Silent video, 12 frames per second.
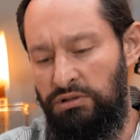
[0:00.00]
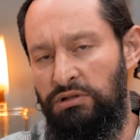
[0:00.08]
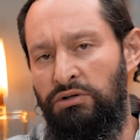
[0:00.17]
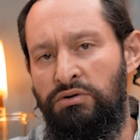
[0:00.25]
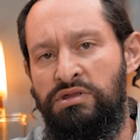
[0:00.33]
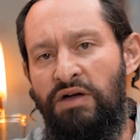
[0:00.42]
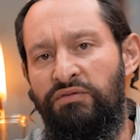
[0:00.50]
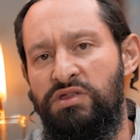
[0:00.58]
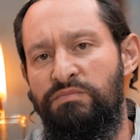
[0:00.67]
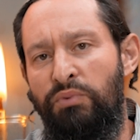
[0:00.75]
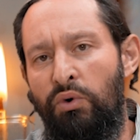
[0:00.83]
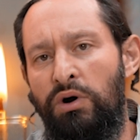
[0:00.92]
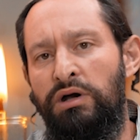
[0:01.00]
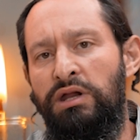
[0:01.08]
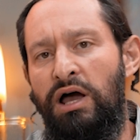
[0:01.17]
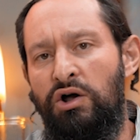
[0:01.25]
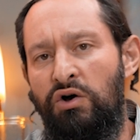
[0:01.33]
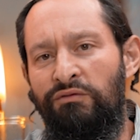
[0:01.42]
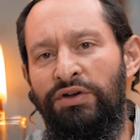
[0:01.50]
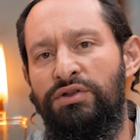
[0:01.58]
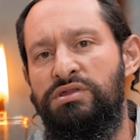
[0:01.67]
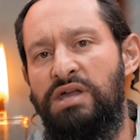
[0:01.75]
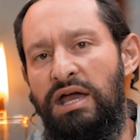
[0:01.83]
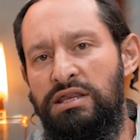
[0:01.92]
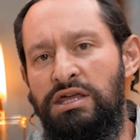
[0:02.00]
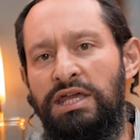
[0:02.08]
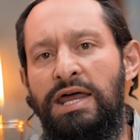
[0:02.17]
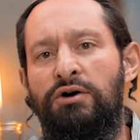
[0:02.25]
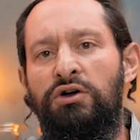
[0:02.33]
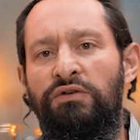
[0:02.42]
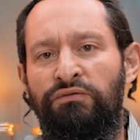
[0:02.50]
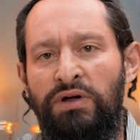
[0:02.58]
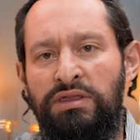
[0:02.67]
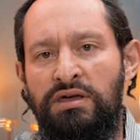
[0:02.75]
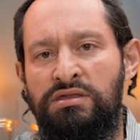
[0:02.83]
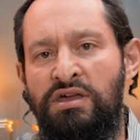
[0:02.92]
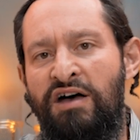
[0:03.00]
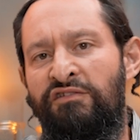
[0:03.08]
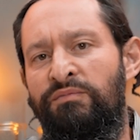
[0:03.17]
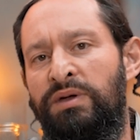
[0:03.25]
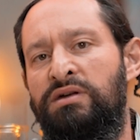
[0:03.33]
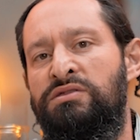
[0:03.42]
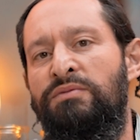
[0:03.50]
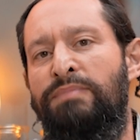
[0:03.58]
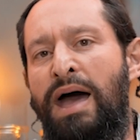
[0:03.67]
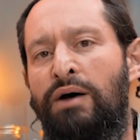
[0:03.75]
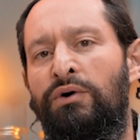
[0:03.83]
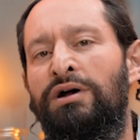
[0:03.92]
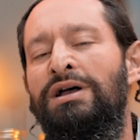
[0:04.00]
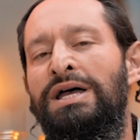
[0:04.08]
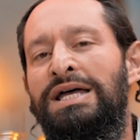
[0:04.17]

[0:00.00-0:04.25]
Yosef is born, Yaakov understands he can now confront Esav because the power